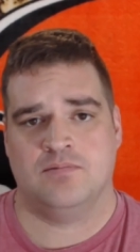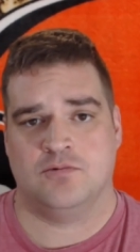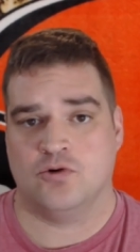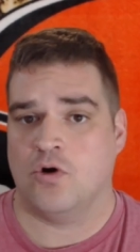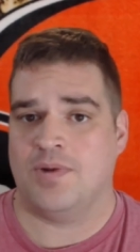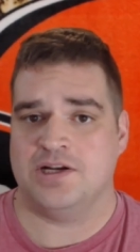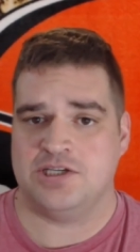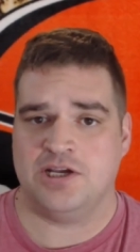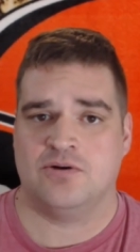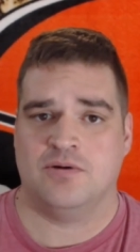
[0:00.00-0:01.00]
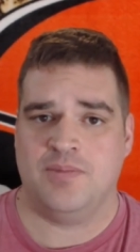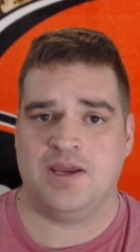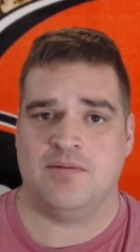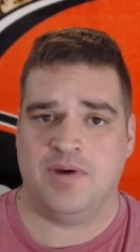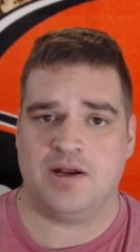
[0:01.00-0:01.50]
grow my channel and
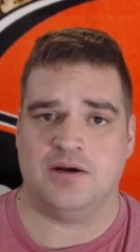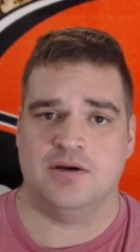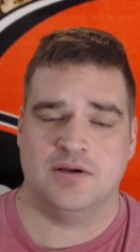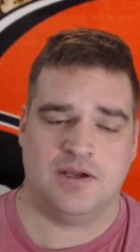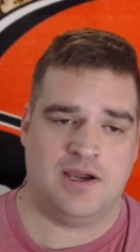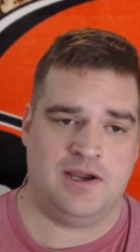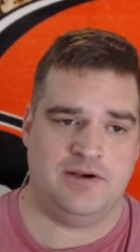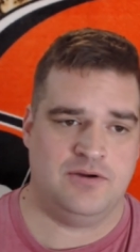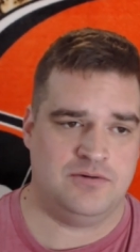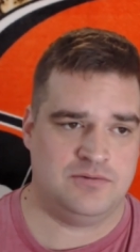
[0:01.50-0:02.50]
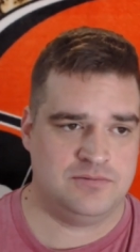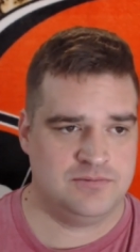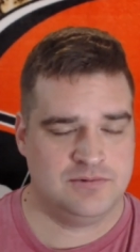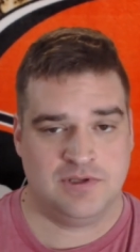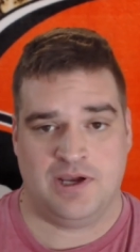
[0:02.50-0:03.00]
make it better. I know
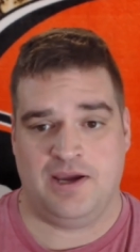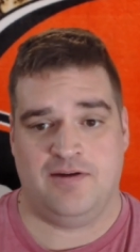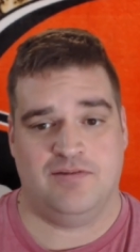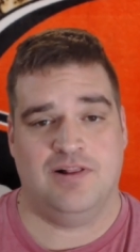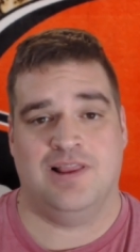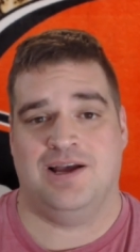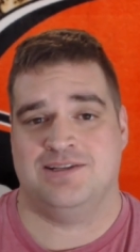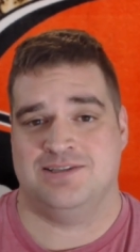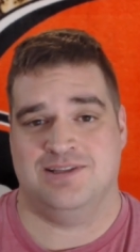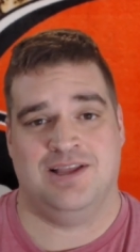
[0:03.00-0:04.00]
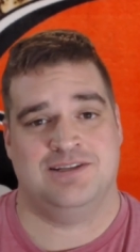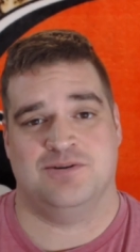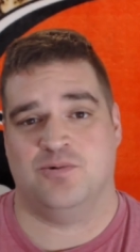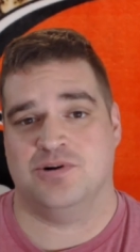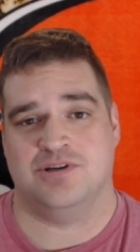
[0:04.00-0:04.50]
I have lots and lots
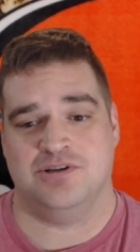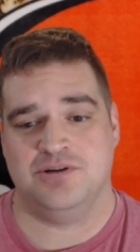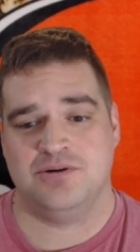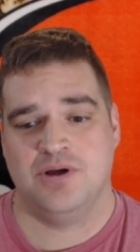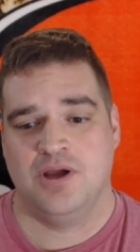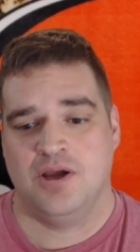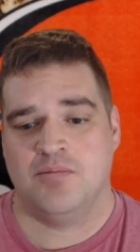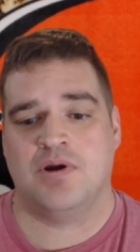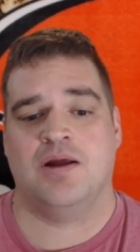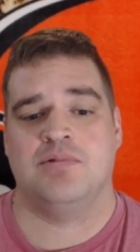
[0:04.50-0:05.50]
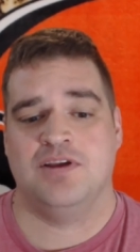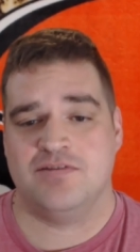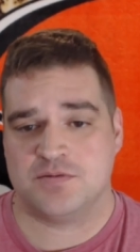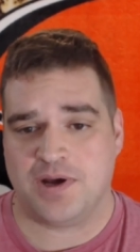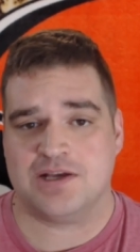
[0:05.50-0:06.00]
of work to do, but I believe
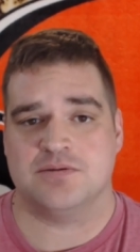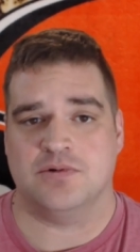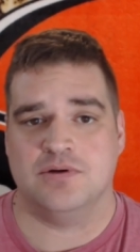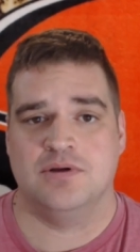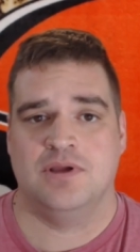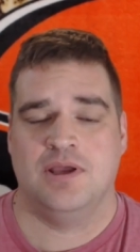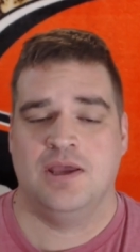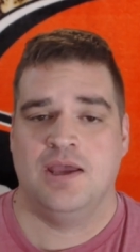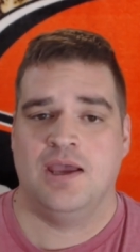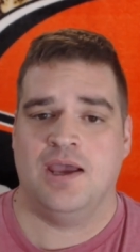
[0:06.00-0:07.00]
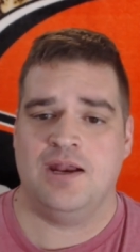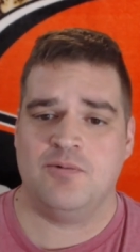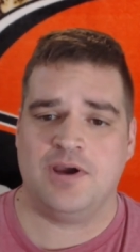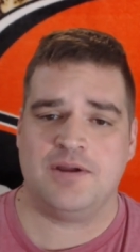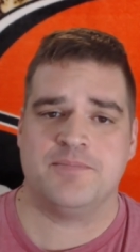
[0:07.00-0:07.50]
it's possible.
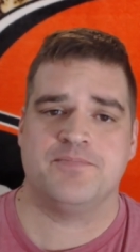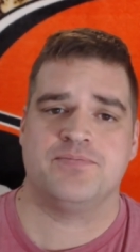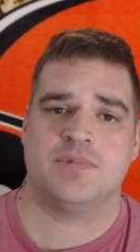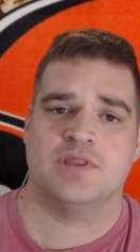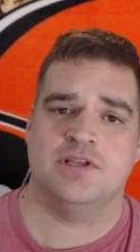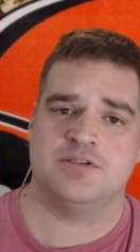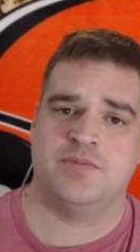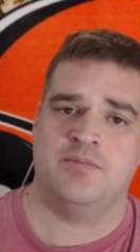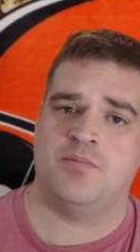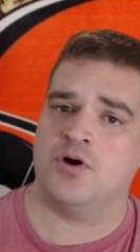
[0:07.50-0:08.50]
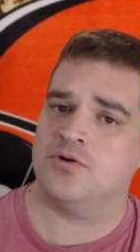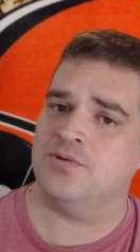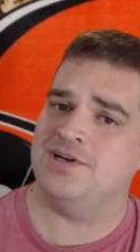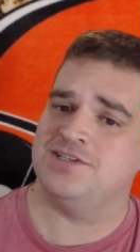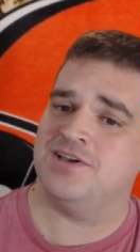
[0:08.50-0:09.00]
Anyway, this has been Mark
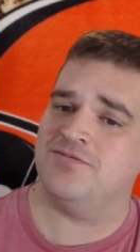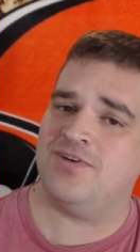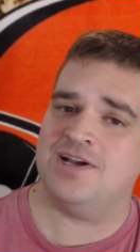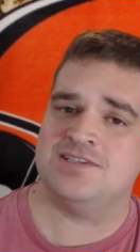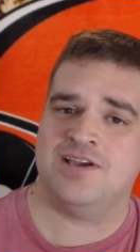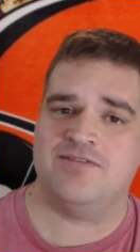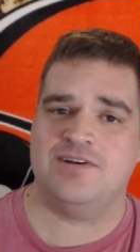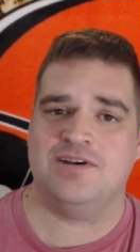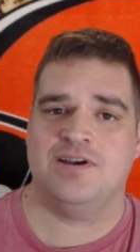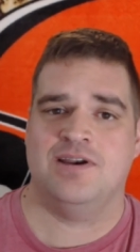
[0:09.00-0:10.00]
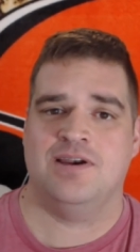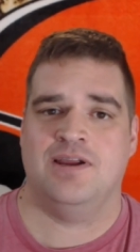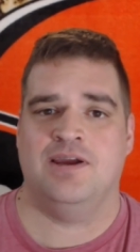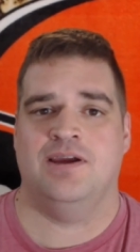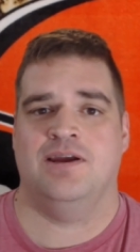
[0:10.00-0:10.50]
Reed 757,
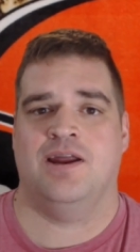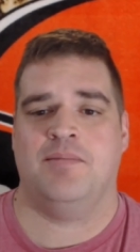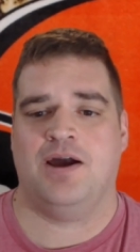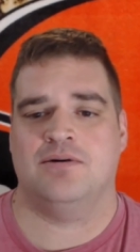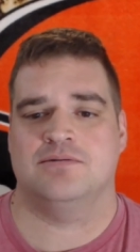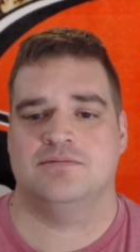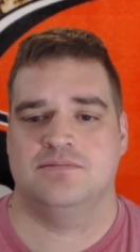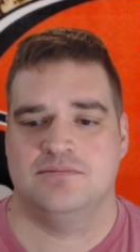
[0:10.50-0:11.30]
and I'm out.